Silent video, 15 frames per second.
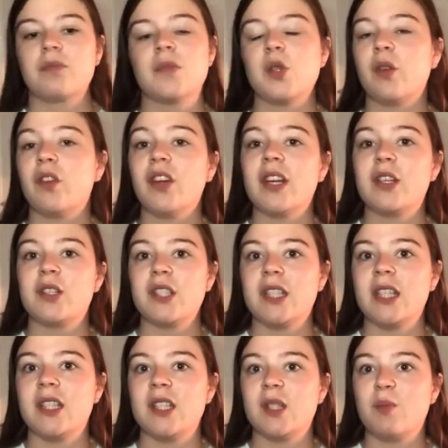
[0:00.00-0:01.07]
So if you're
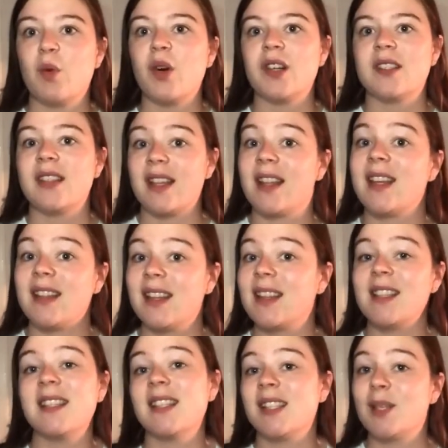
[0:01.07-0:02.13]
interested in sports, I think that
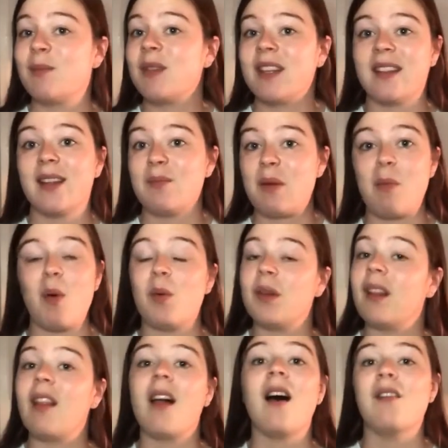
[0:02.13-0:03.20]
this is something that people
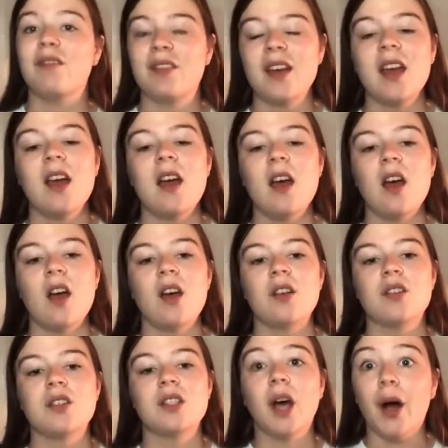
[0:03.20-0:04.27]
would love.
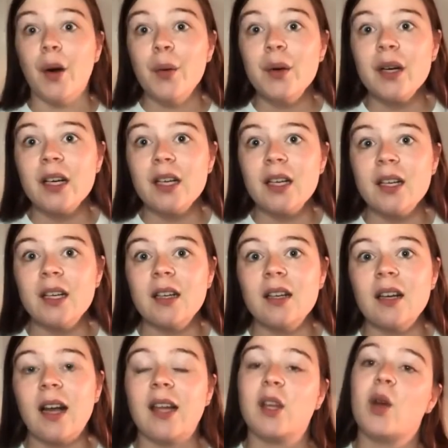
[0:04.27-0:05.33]
So
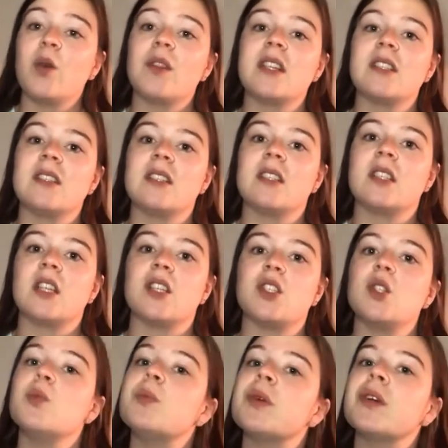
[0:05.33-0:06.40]
I know this is a
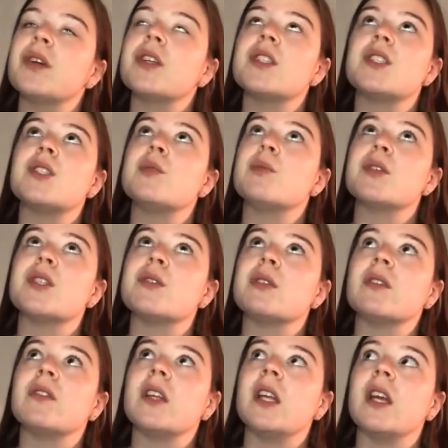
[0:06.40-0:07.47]
super, super
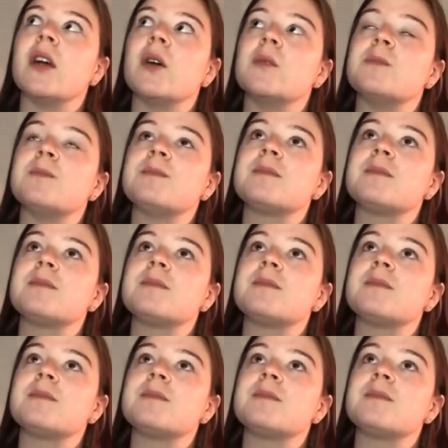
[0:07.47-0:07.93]
short video,